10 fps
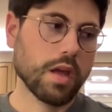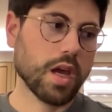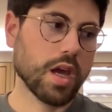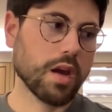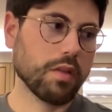
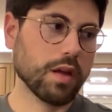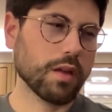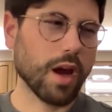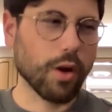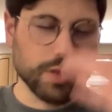And I
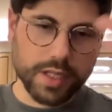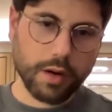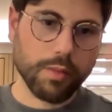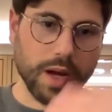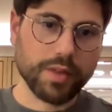think I always
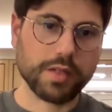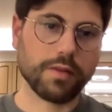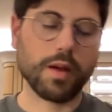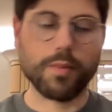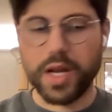kind of remind
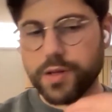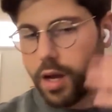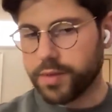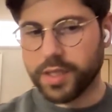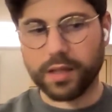myself that my
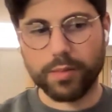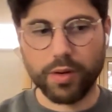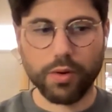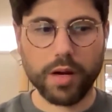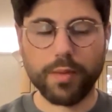job is not to
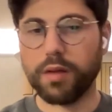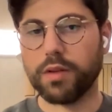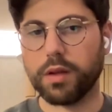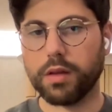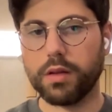be right about
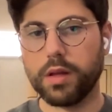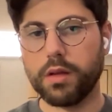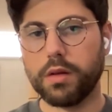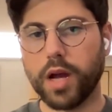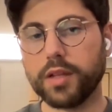everything.
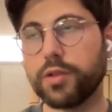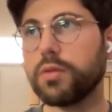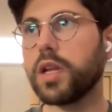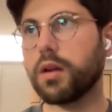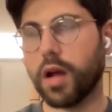I
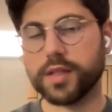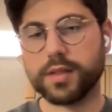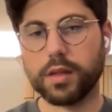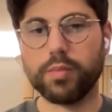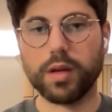do need to
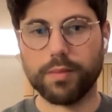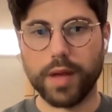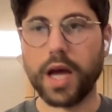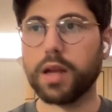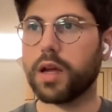constantly be a
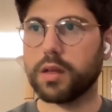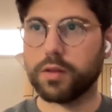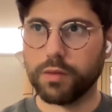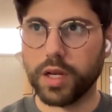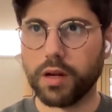bat. I
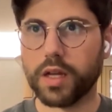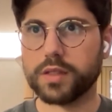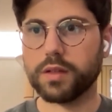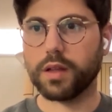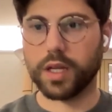do need to
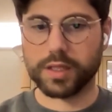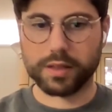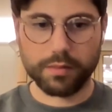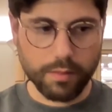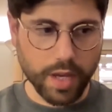constantly like
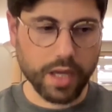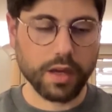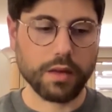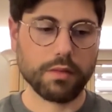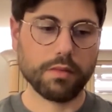
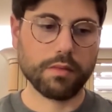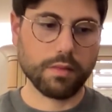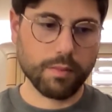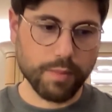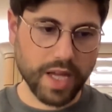make
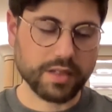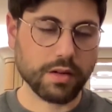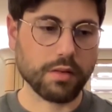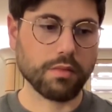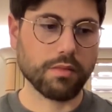
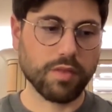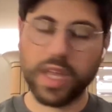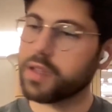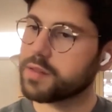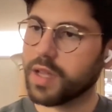bets on
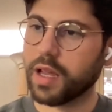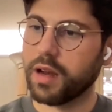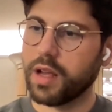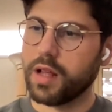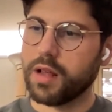things that
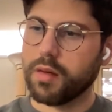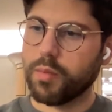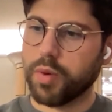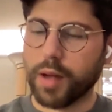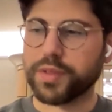
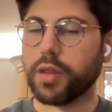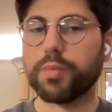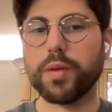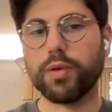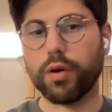perhaps other
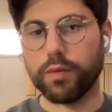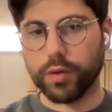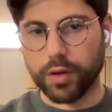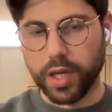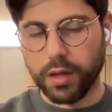people are
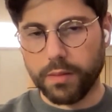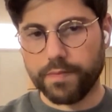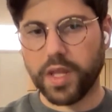overlooking.